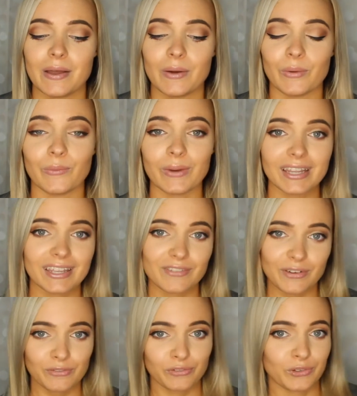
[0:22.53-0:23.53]
we live
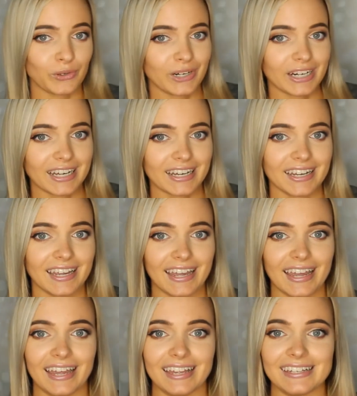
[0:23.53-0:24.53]
in Florida
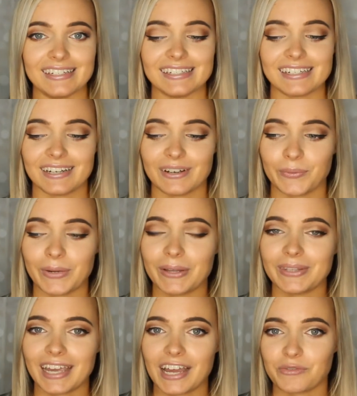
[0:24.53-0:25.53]
and we
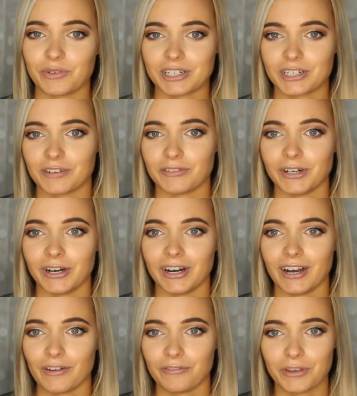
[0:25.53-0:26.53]
only have winter for
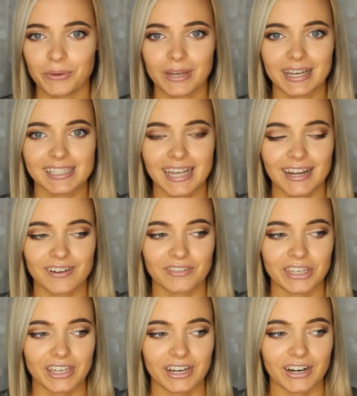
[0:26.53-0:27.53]
a few weeks out of
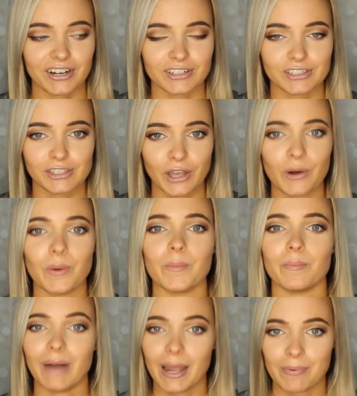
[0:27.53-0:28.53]
the year, so
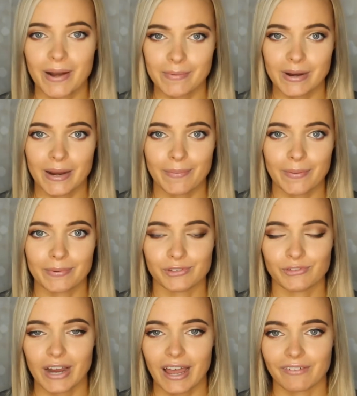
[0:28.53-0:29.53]
my primary purpose
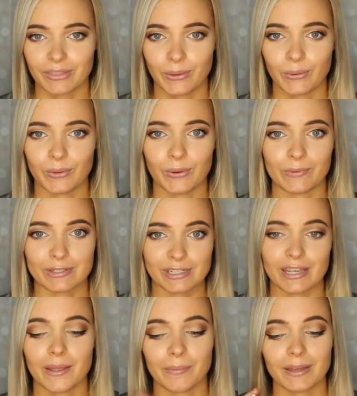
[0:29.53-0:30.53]
for having the Ooler was to
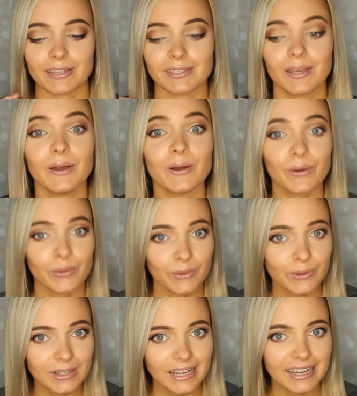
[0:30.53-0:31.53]
keep us
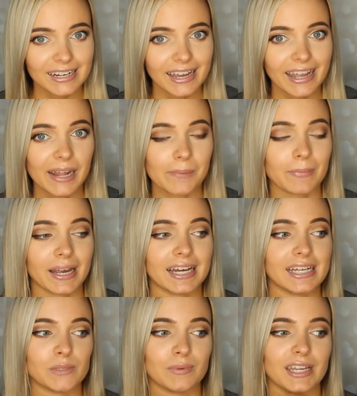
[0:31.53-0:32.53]
cool at night. My
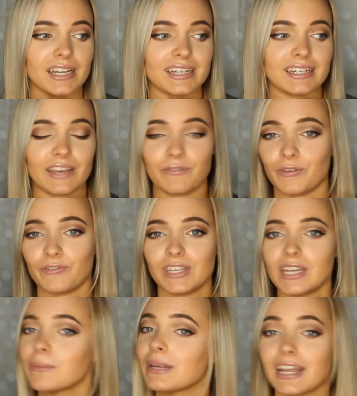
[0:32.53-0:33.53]
husband, if you've
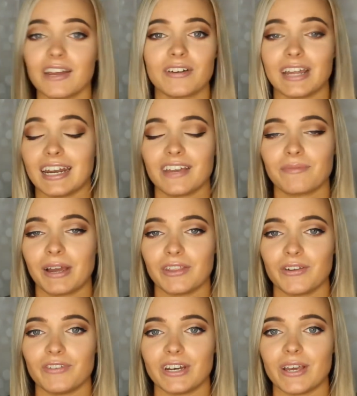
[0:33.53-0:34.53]
seen him in any of my
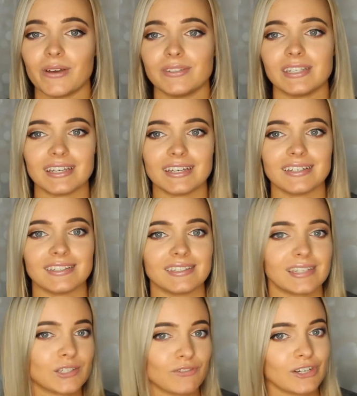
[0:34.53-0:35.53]
other videos, he is
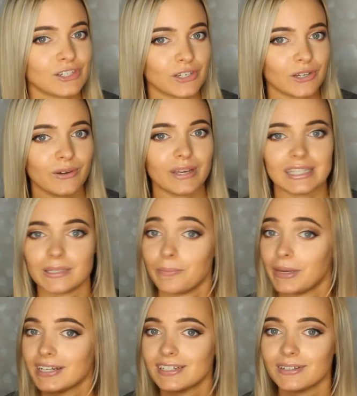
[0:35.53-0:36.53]
6'2", he's a
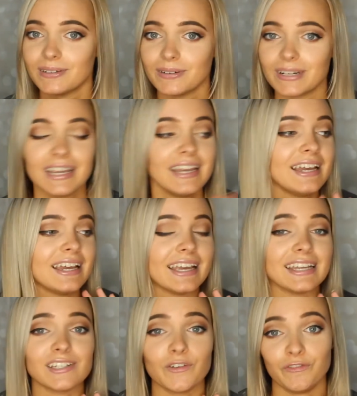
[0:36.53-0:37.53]
big dude,
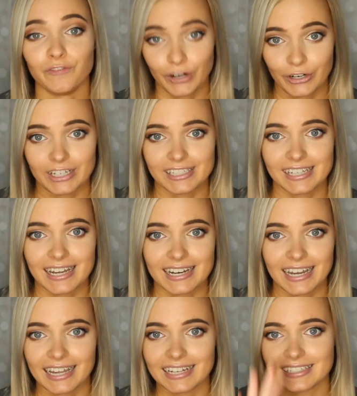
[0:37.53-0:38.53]
he's a furnace at
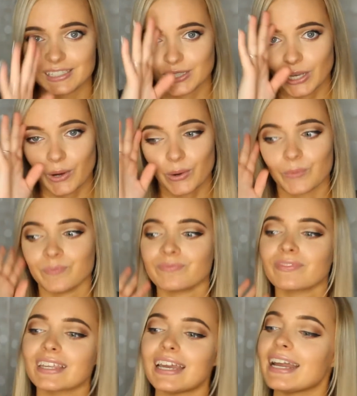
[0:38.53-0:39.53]
night. So
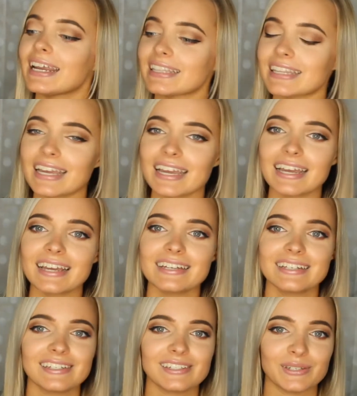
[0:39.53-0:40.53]
anything
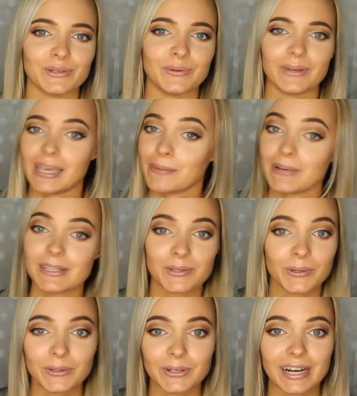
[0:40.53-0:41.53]
to keep us
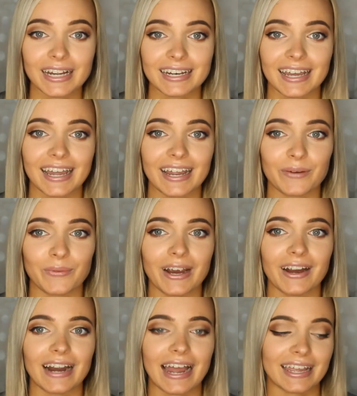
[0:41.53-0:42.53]
cooler at night
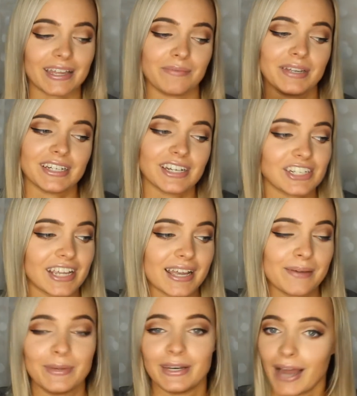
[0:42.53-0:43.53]
where I can be touching
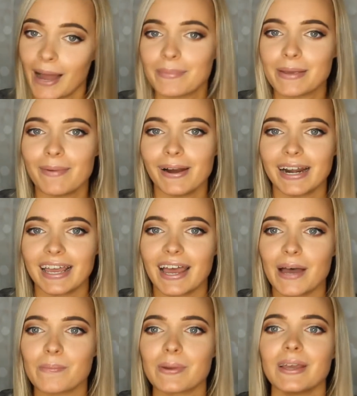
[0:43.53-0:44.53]
him and not be burning up